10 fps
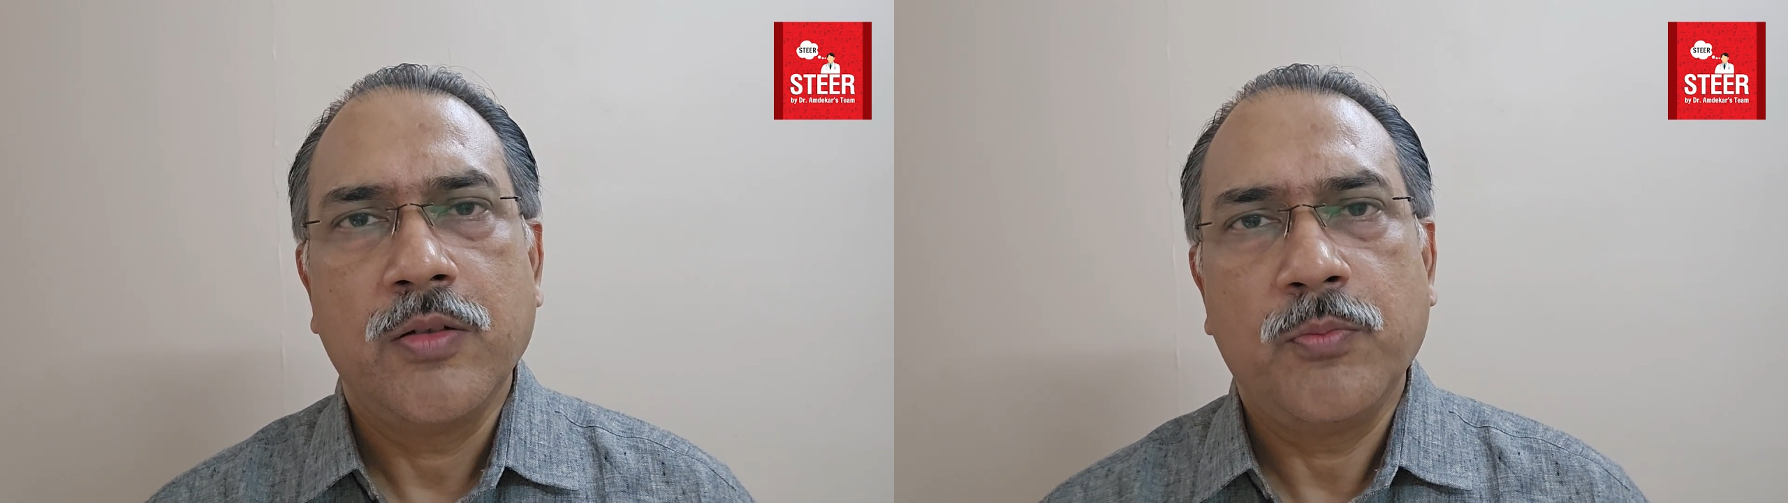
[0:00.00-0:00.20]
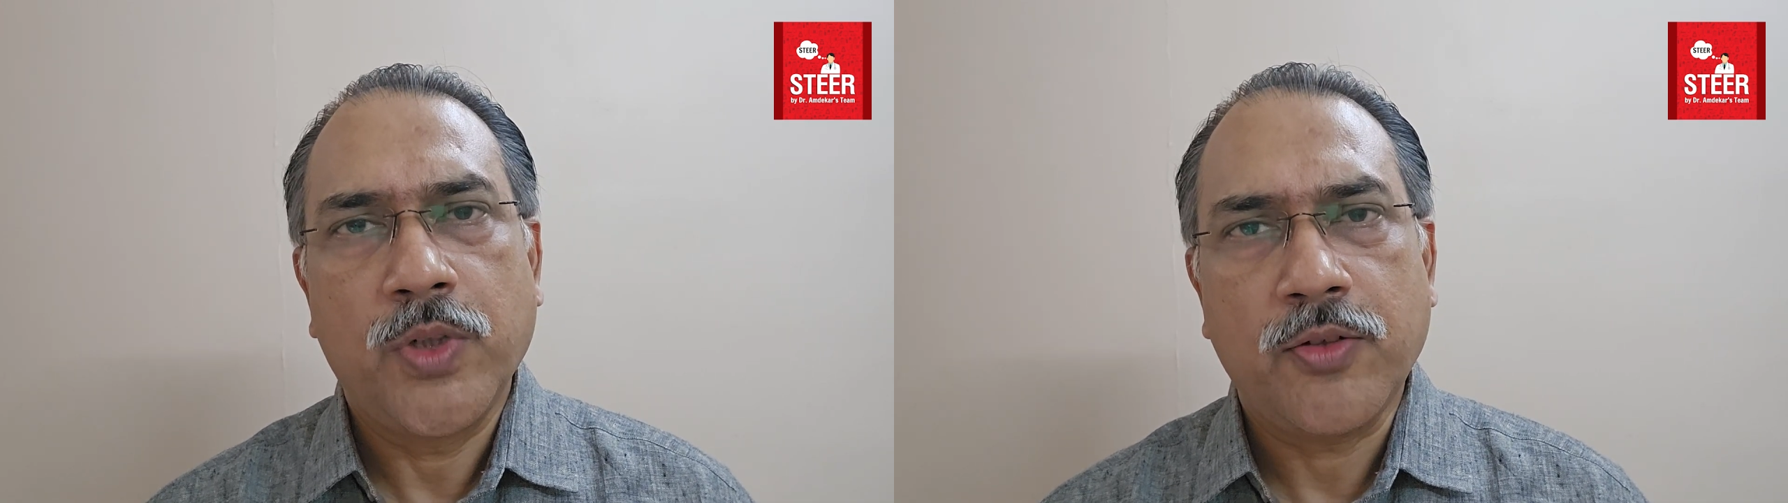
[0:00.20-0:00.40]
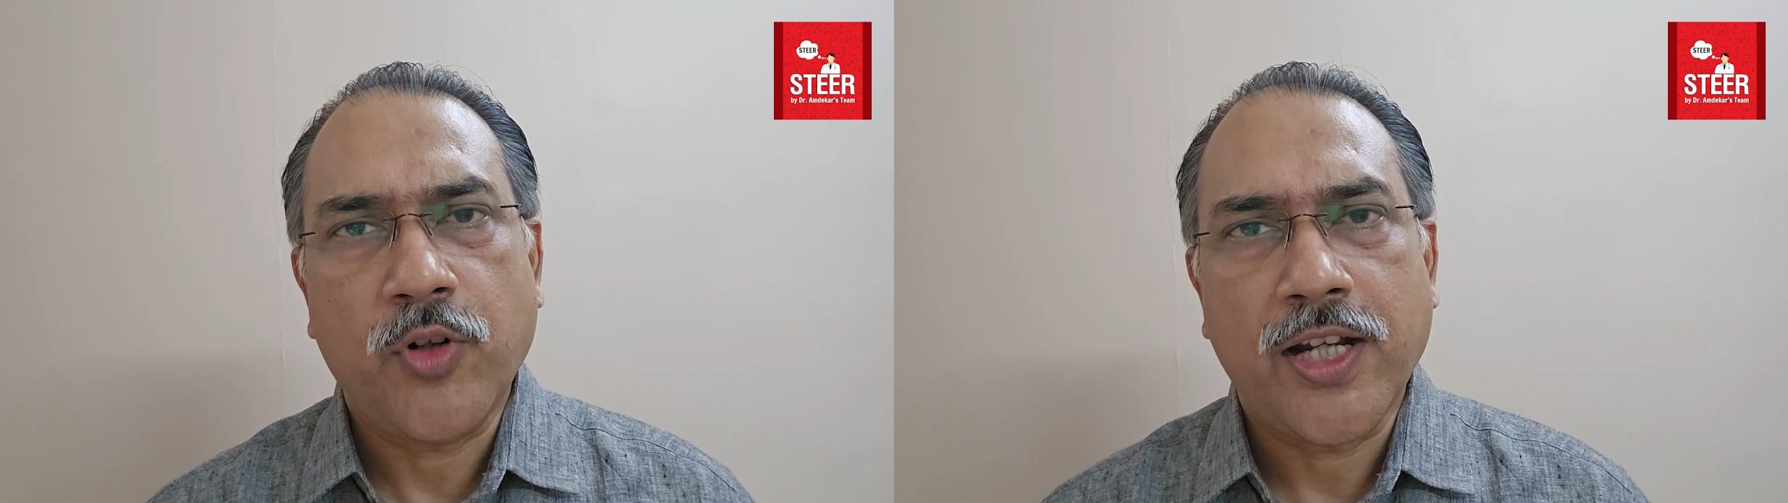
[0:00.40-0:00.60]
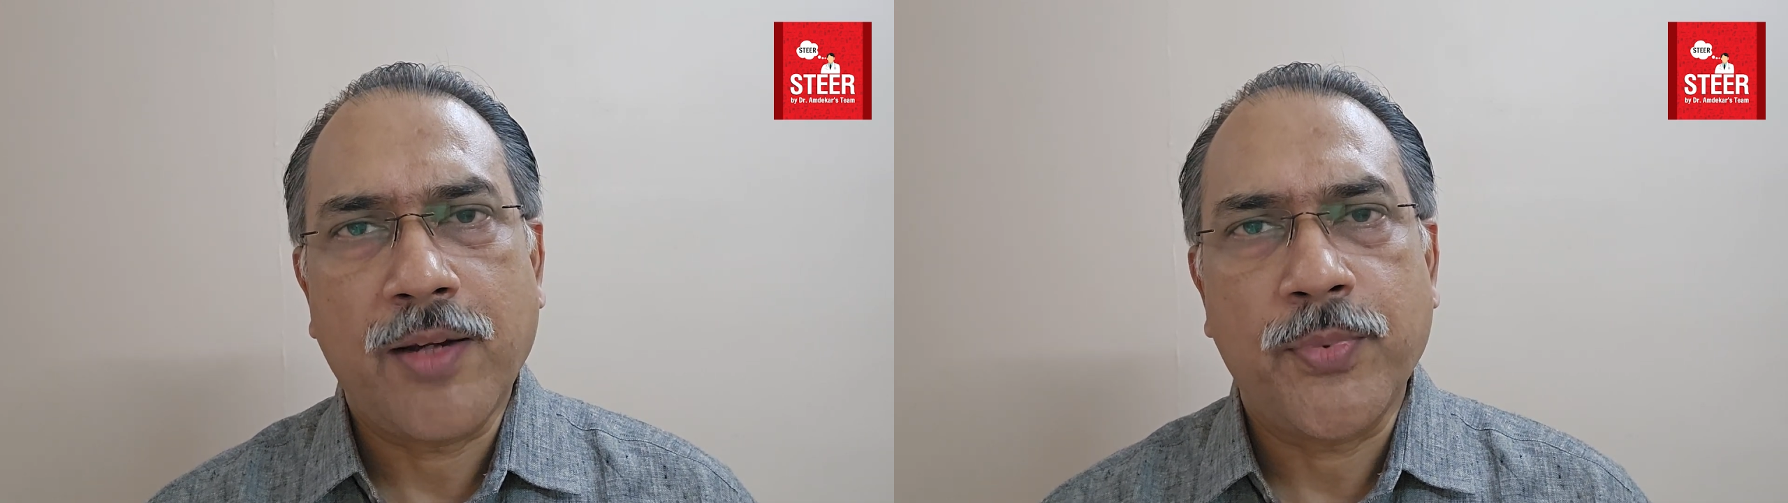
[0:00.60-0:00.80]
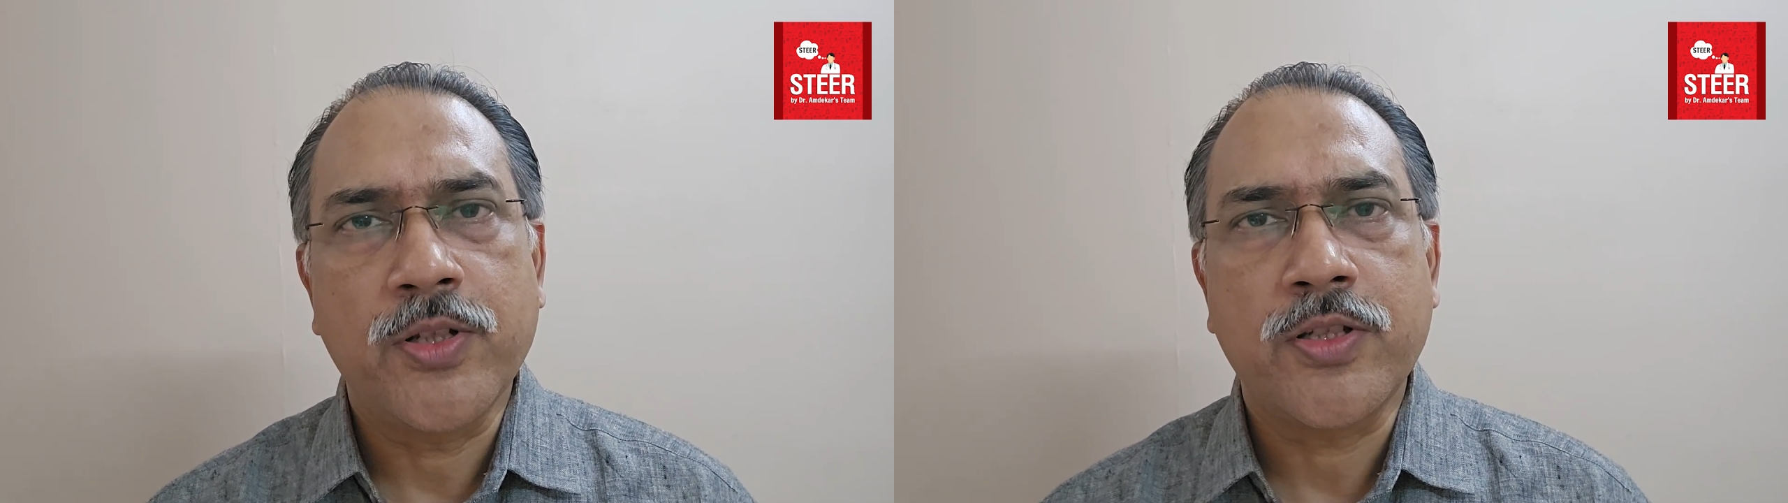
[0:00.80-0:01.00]
But what
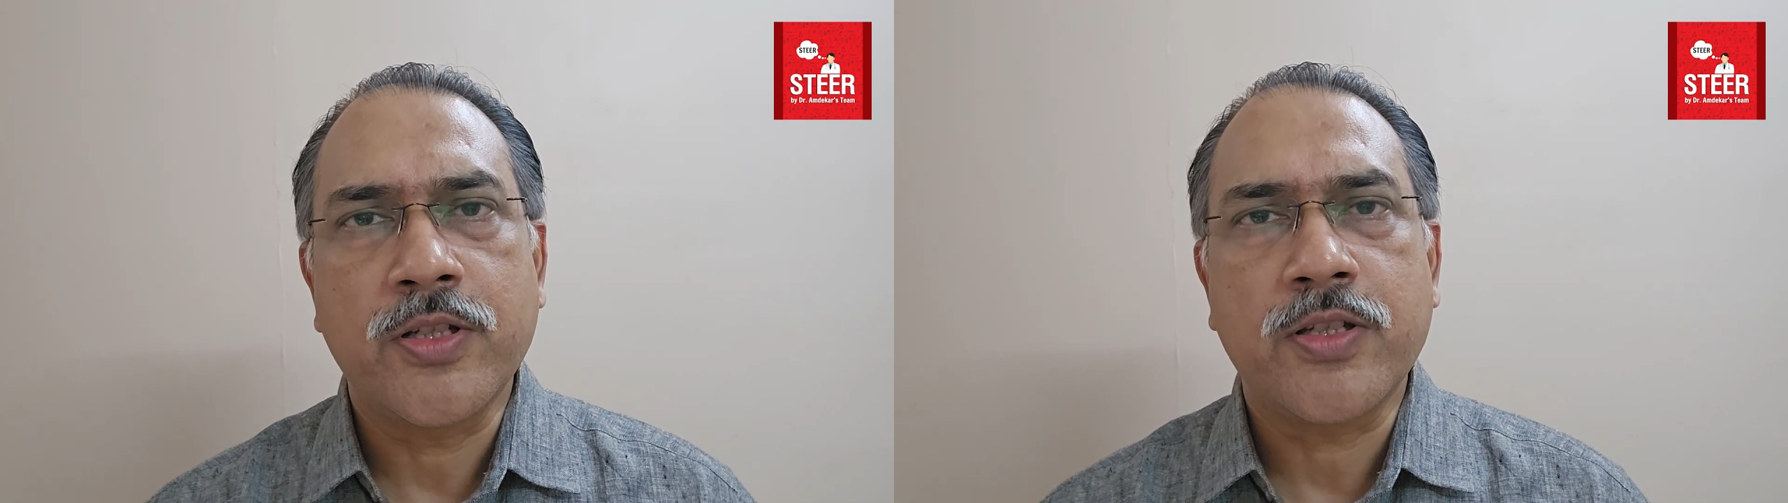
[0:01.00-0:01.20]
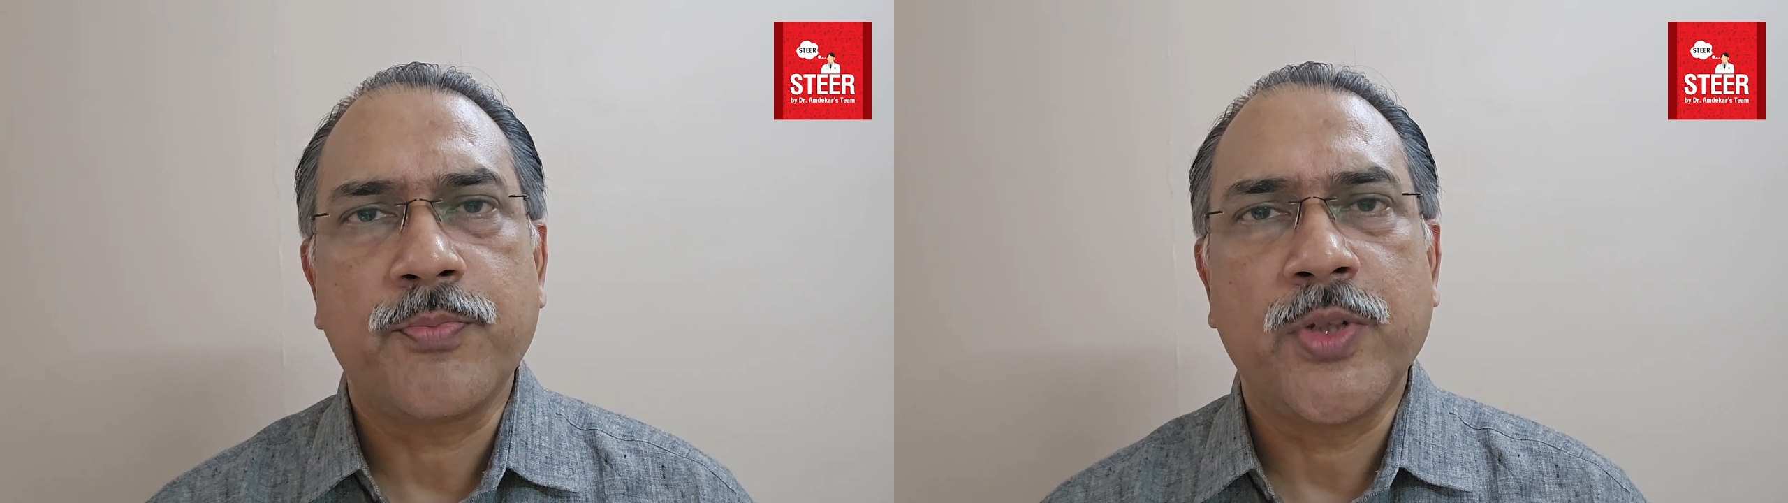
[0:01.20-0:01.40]
happens is